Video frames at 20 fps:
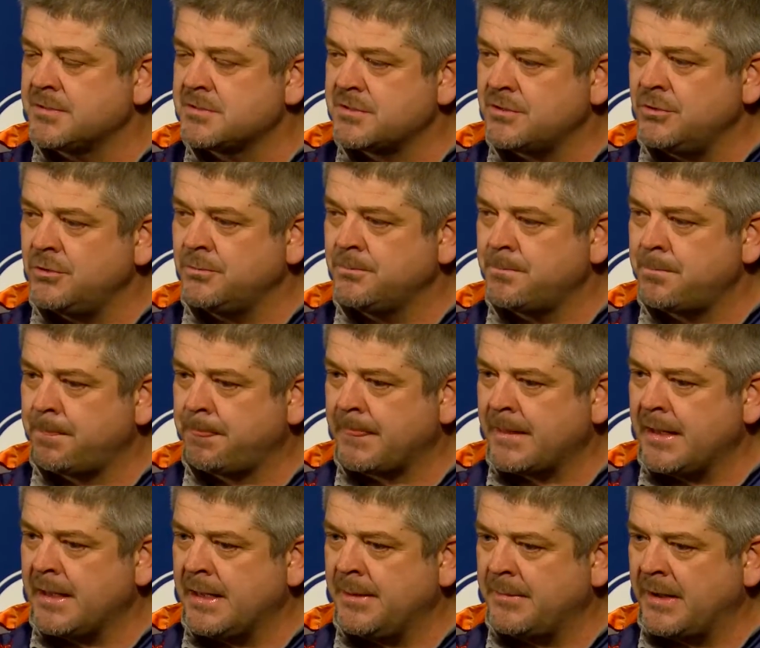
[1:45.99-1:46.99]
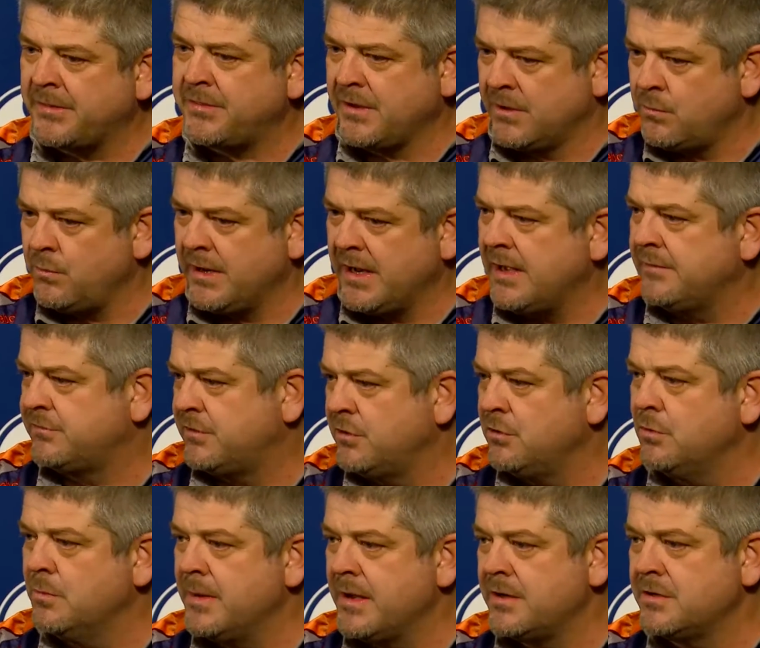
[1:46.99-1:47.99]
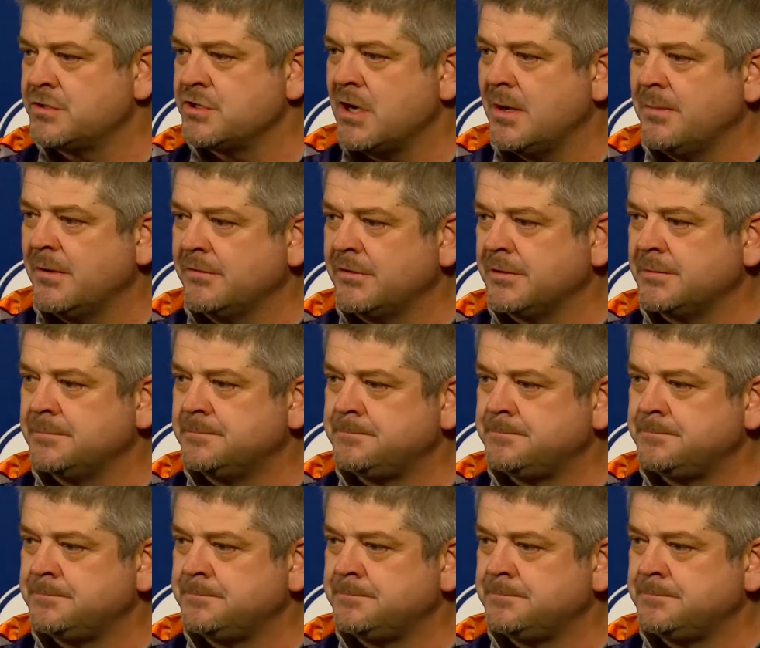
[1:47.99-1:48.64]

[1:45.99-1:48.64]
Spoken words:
So I think we have to do a better job of it.